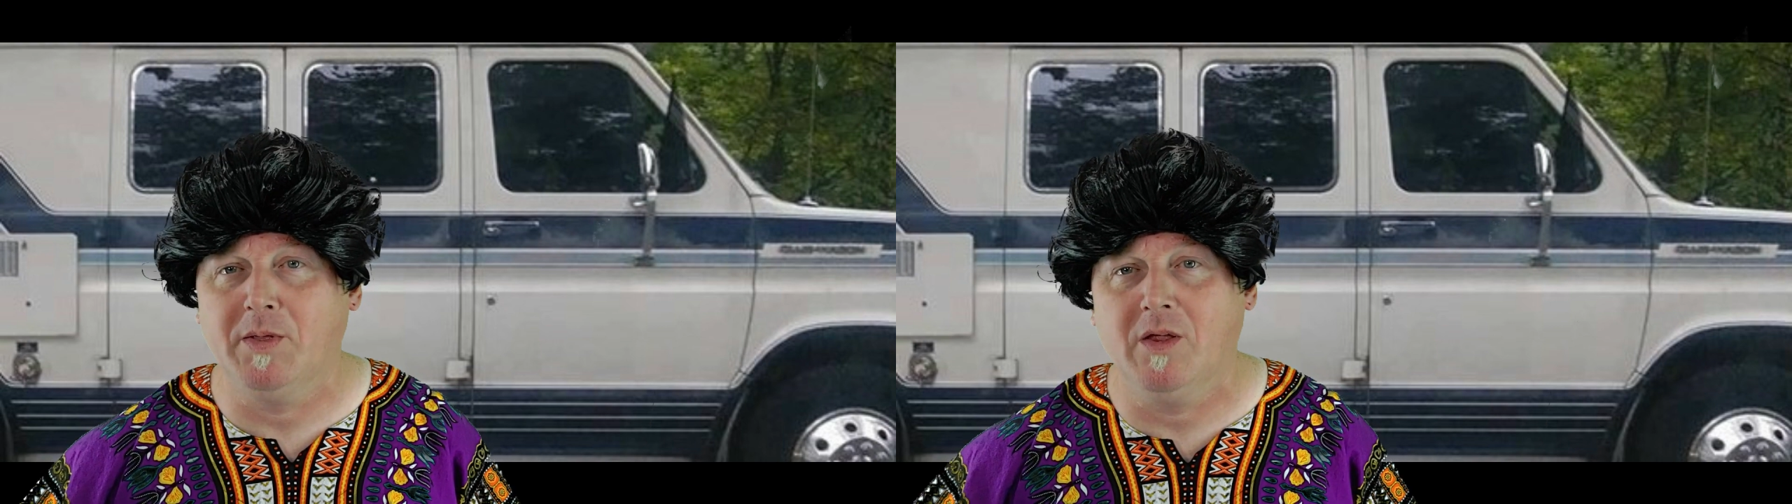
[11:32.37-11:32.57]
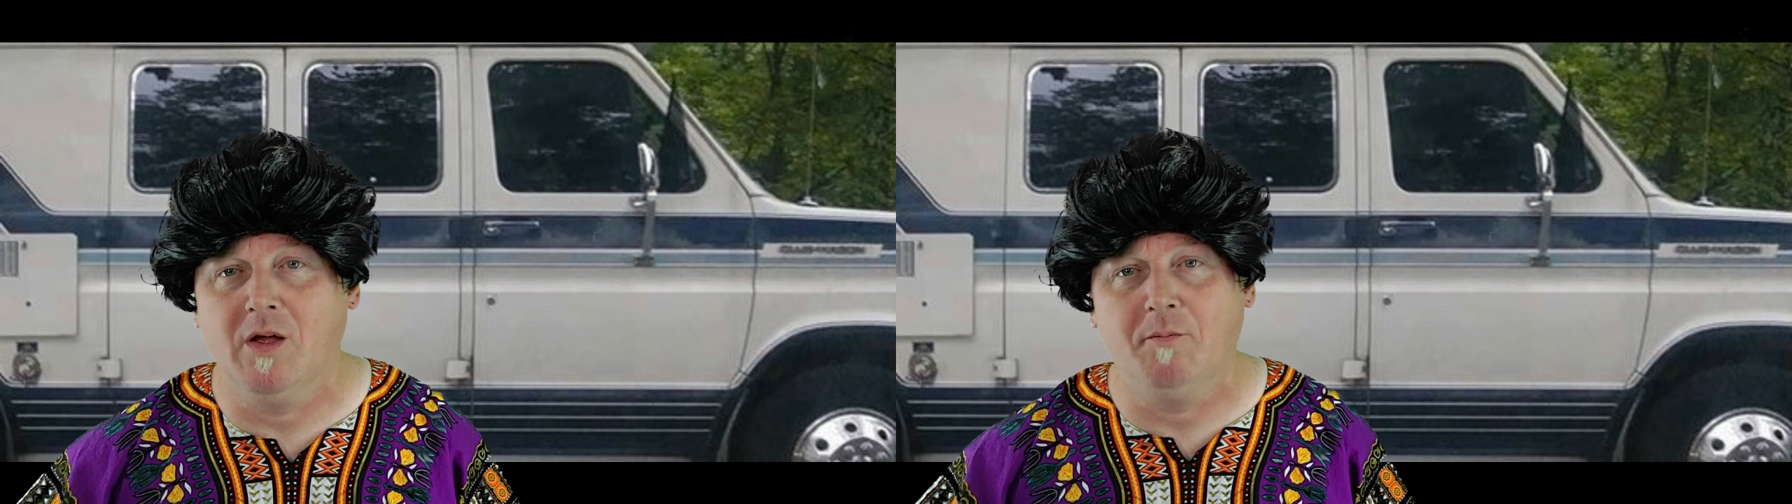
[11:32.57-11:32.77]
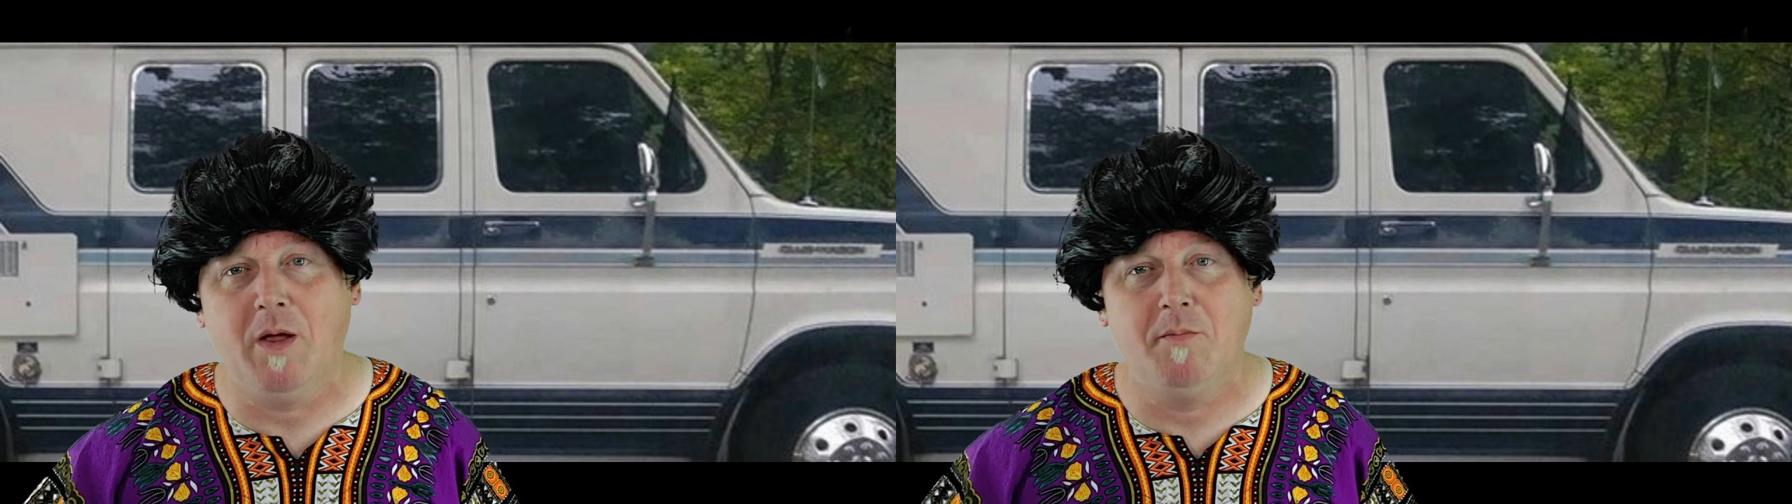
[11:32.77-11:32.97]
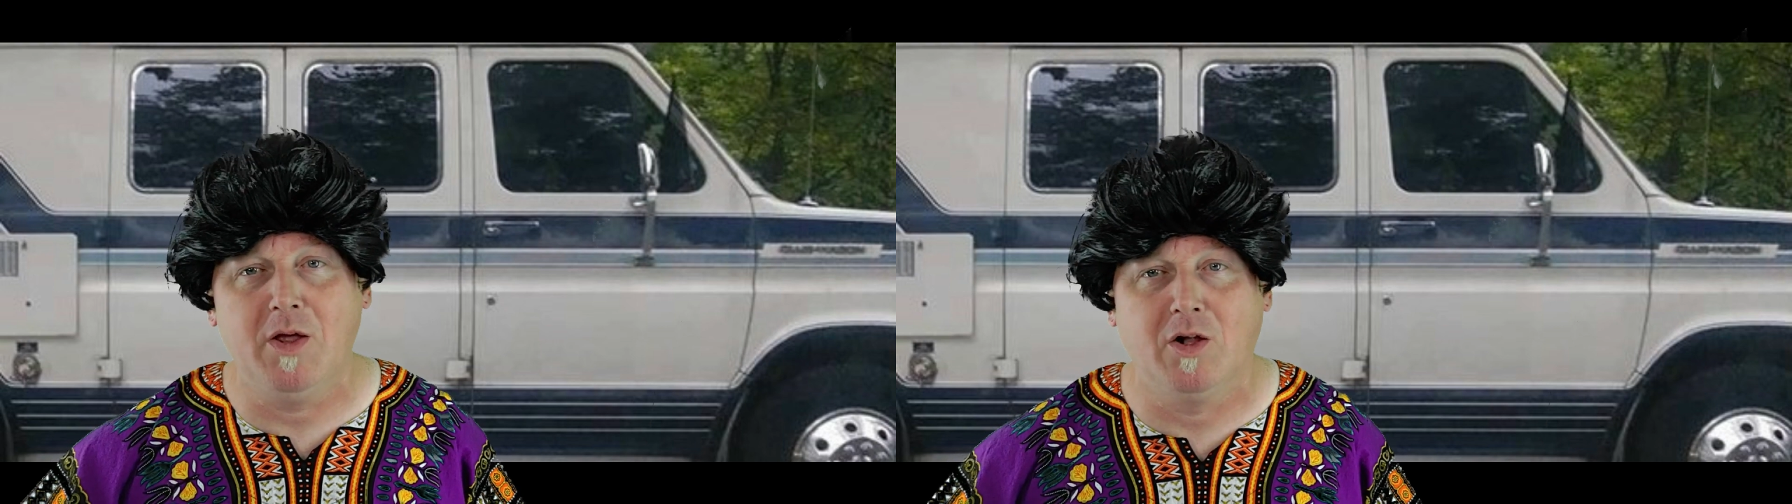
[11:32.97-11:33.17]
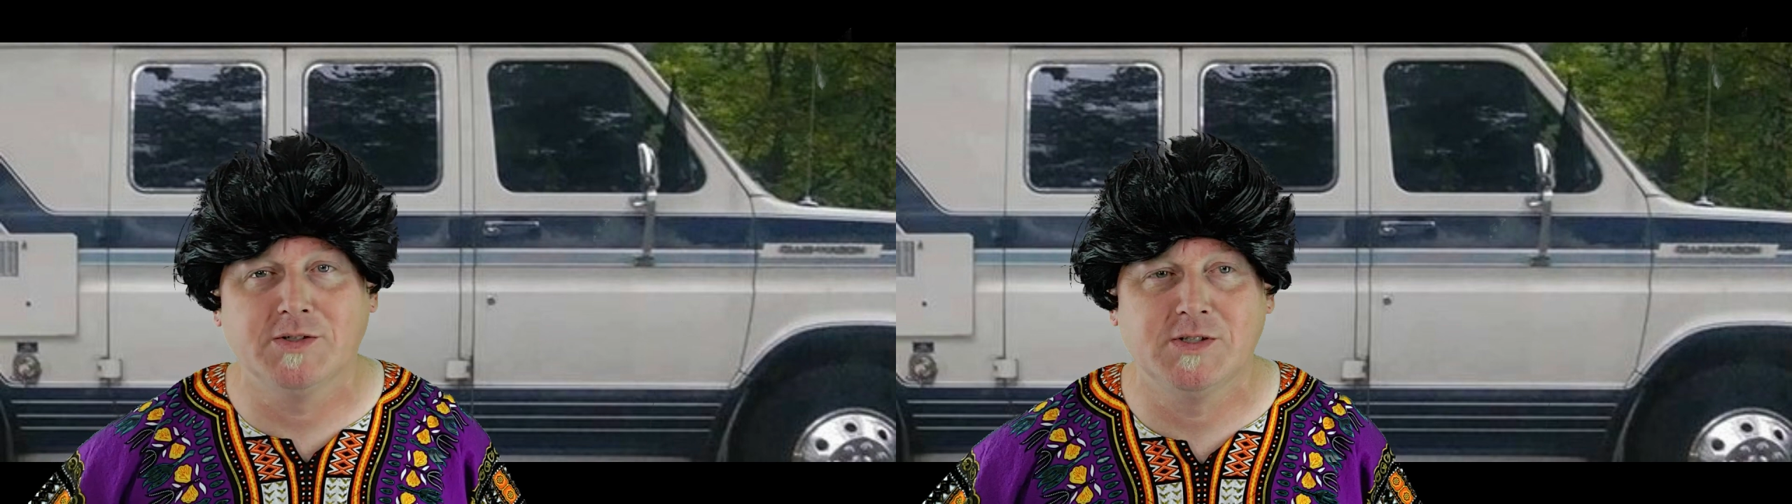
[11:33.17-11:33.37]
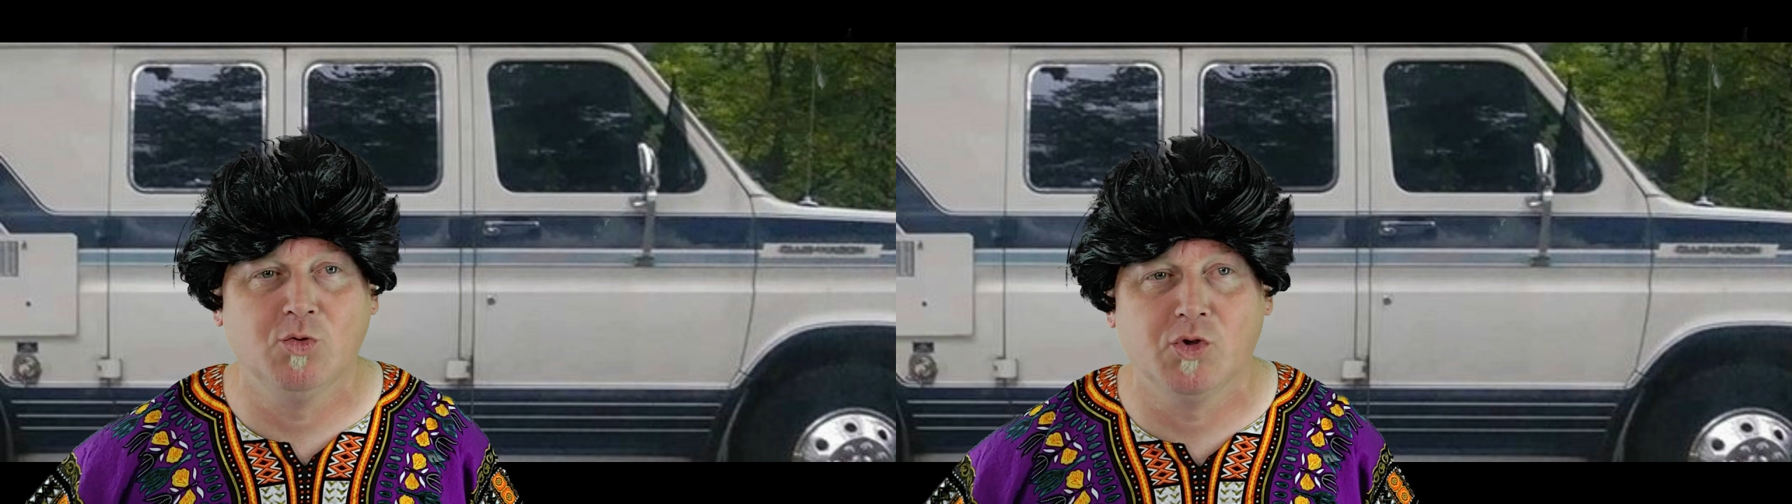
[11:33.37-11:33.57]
and maybe I'll see